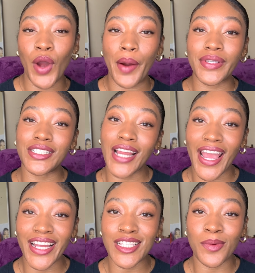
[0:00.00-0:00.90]
Are we
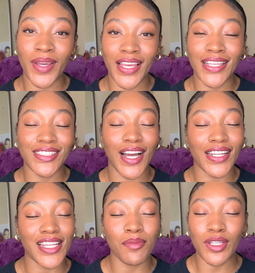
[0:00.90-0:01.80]
shade twins?
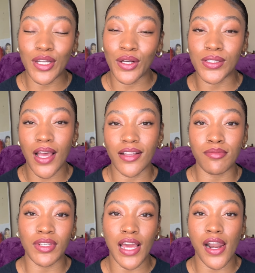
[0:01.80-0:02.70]
Y'all let me know. Talk
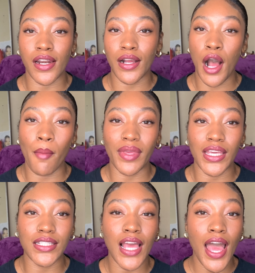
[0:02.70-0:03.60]
to me down in the
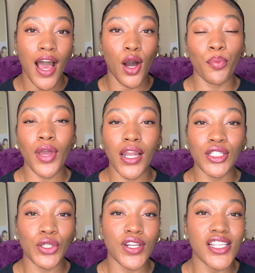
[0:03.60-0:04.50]
comments. I hope y'all
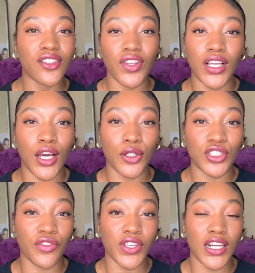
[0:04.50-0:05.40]
enjoyed this video.
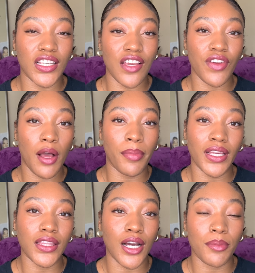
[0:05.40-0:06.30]
Don't forget to give it a
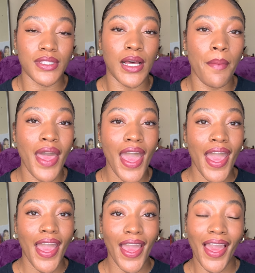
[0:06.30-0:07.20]
big thumbs up.
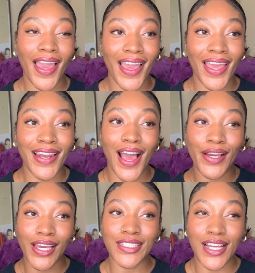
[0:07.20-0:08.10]
And I'll
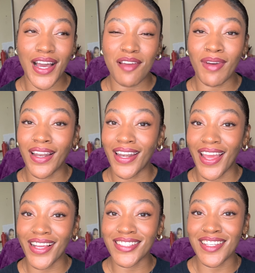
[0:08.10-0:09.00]
catch y'all in my
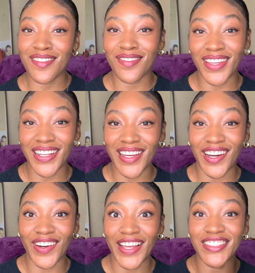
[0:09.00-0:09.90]
next
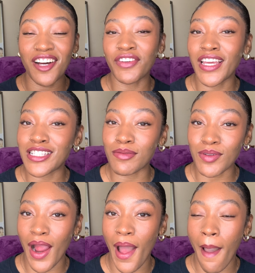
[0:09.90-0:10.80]
video. And don't forget to
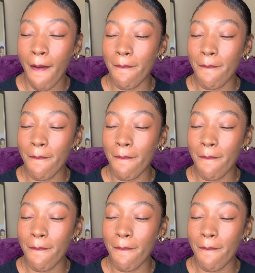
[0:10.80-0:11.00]
subscribe.